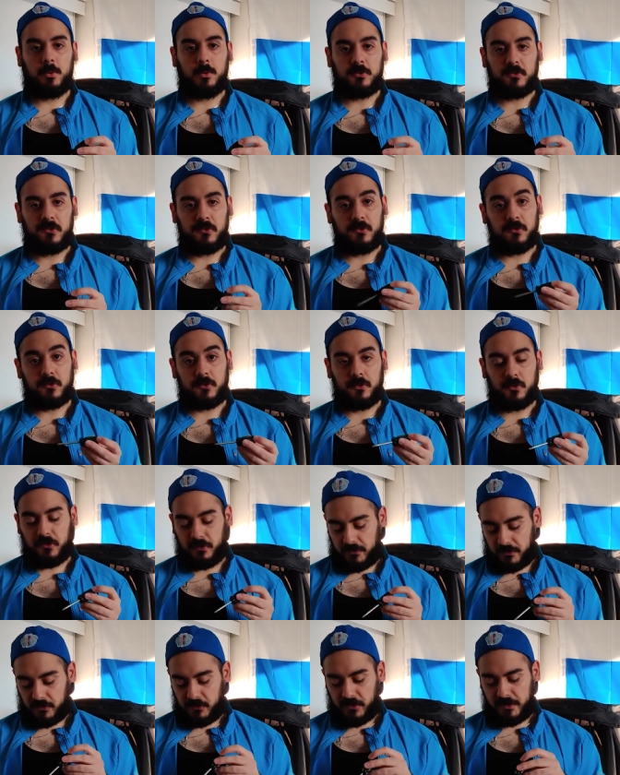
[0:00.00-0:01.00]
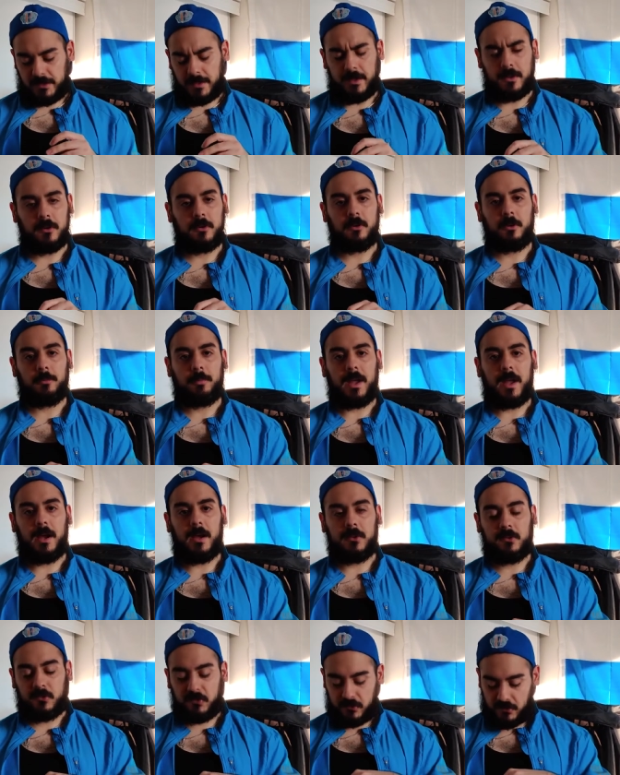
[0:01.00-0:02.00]
bolts and screws and things like that on your
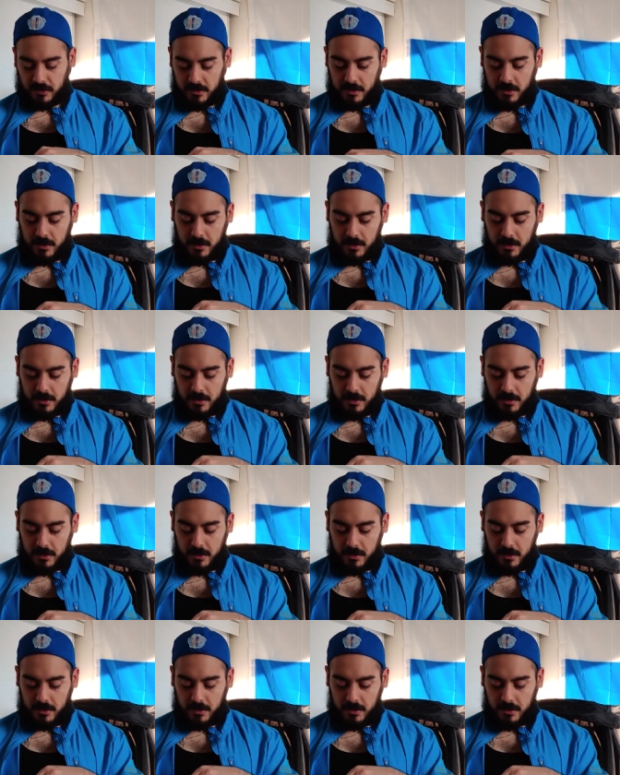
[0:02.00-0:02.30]
pads